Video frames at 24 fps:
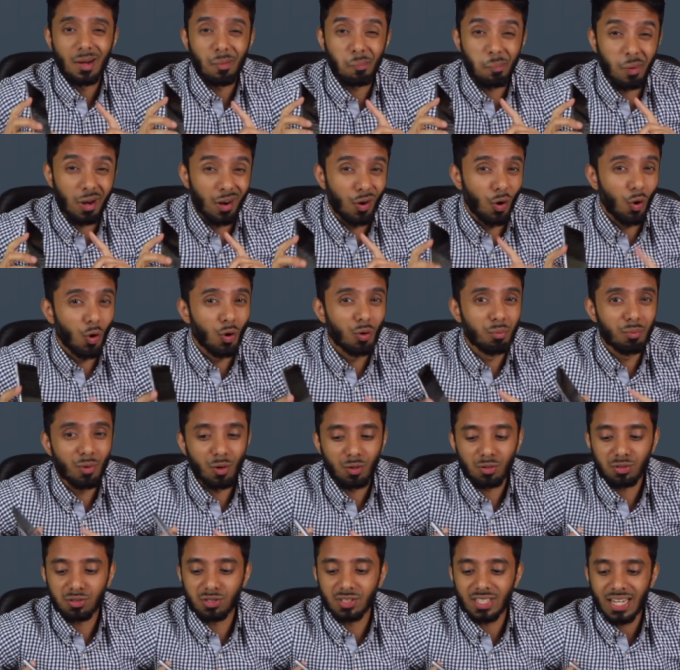but
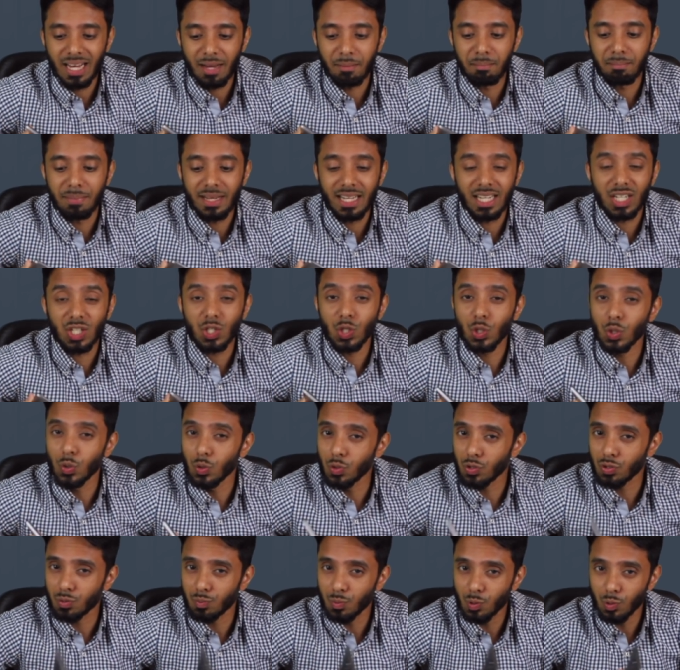almost a bit
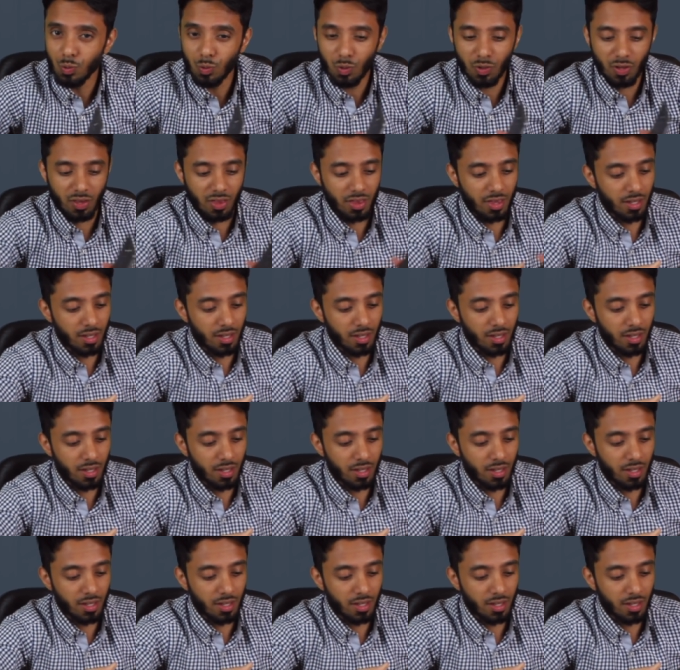too smooth.